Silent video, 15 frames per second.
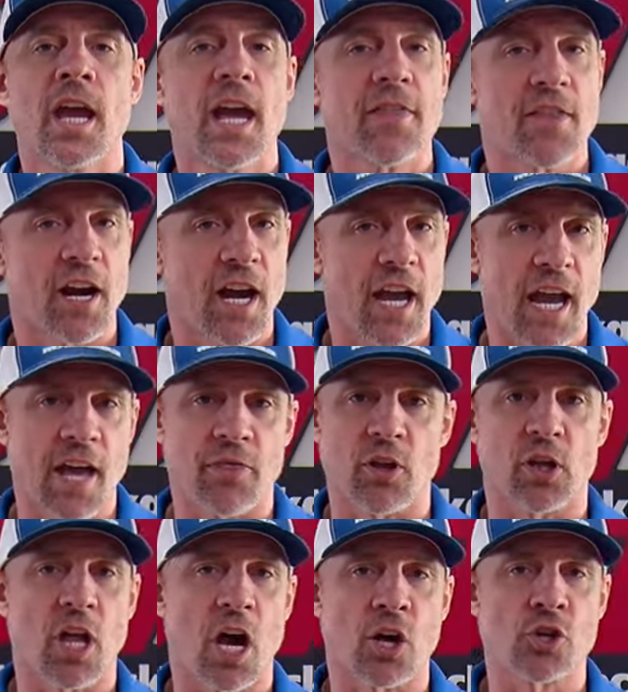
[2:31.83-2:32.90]
and then I had the
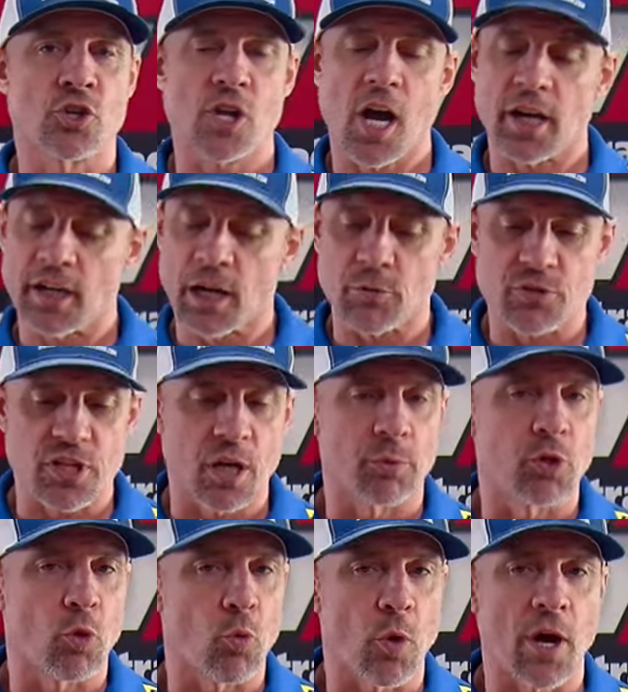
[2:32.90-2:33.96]
large on and I was
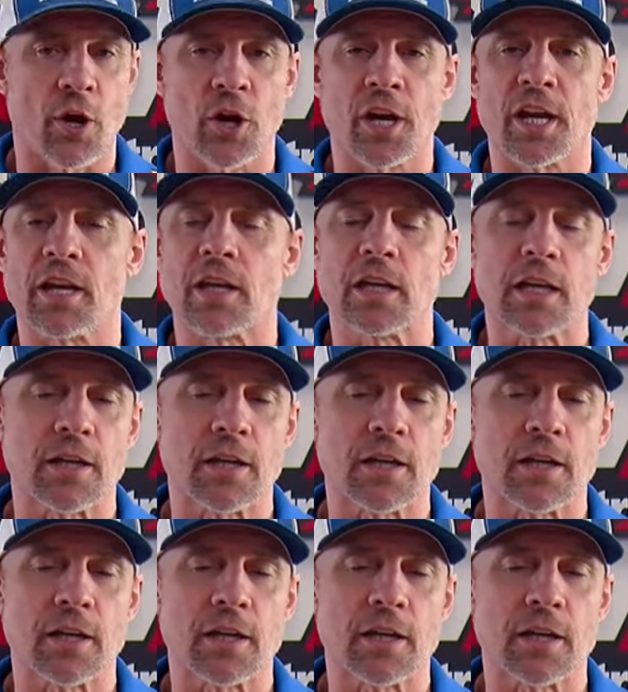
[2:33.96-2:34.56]
able to wear it.